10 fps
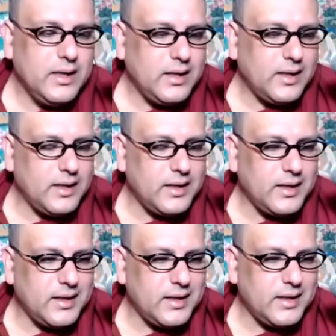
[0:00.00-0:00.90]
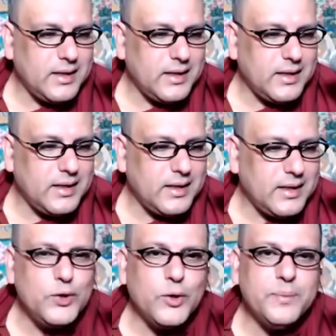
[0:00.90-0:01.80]
a
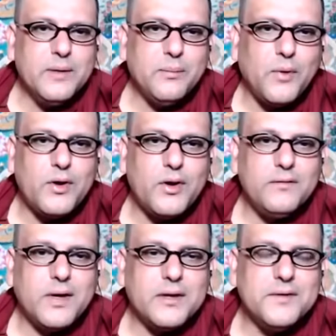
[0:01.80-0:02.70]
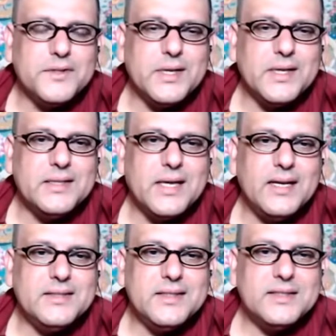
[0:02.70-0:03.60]
utopian model of artificial
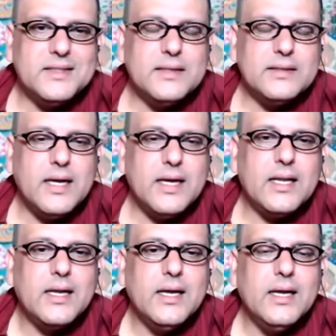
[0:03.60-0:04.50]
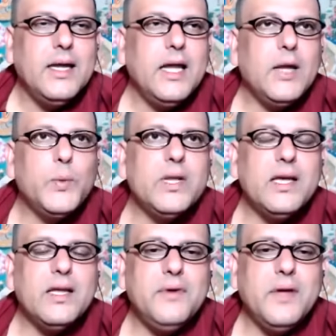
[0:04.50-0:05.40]
intelligence is that it would
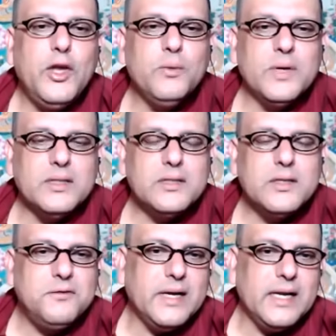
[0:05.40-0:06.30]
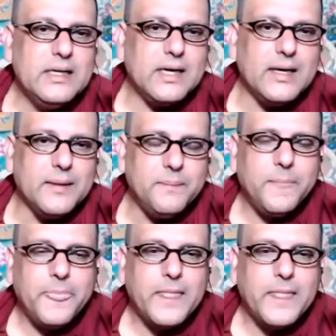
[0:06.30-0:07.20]
give humans free time.
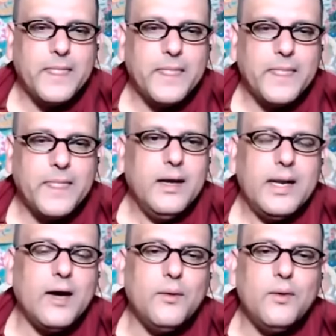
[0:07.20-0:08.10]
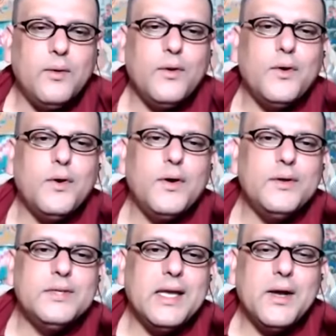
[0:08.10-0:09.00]
Now, you
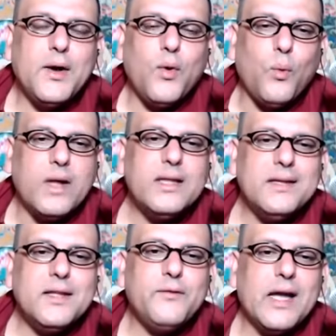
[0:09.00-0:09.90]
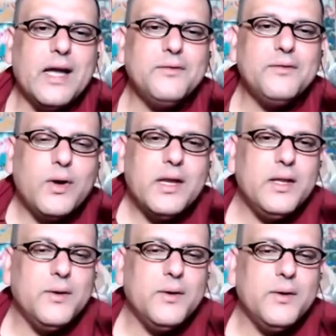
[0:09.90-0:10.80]
see, one thing that we have to look
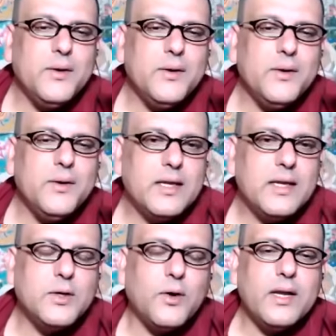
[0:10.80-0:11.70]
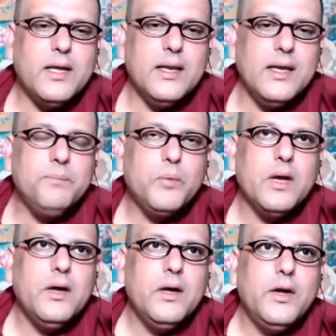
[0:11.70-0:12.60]
into is that historically,
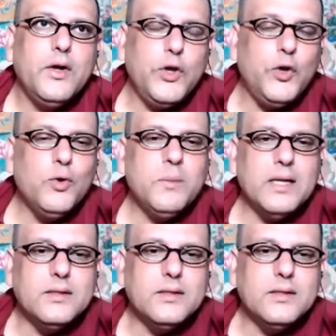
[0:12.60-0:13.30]
humans